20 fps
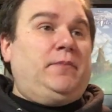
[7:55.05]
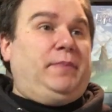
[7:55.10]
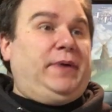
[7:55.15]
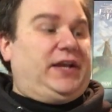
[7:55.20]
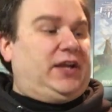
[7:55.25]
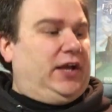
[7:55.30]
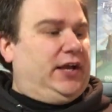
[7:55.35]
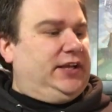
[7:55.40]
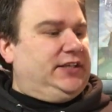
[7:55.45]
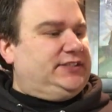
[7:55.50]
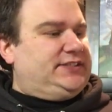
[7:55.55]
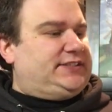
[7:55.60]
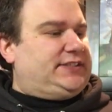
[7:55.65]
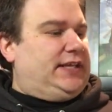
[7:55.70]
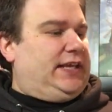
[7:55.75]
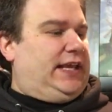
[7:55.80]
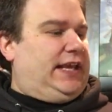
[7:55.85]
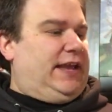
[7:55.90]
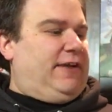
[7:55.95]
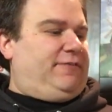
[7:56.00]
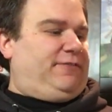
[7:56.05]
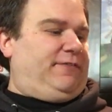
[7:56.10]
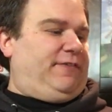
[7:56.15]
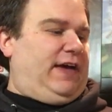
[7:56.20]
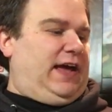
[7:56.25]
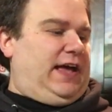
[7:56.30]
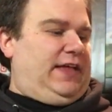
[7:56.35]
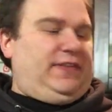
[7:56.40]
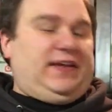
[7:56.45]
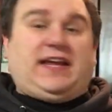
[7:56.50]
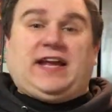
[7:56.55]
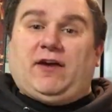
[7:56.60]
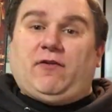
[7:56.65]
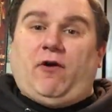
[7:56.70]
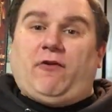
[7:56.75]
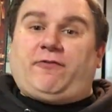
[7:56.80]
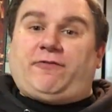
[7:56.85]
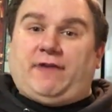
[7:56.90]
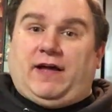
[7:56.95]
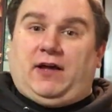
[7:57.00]
Because if
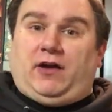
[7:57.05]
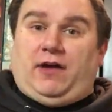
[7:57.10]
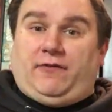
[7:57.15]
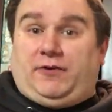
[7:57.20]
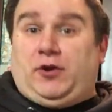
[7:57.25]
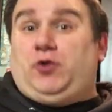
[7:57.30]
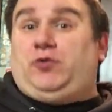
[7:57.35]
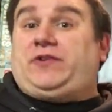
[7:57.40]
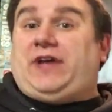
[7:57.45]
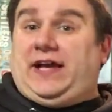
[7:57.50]
you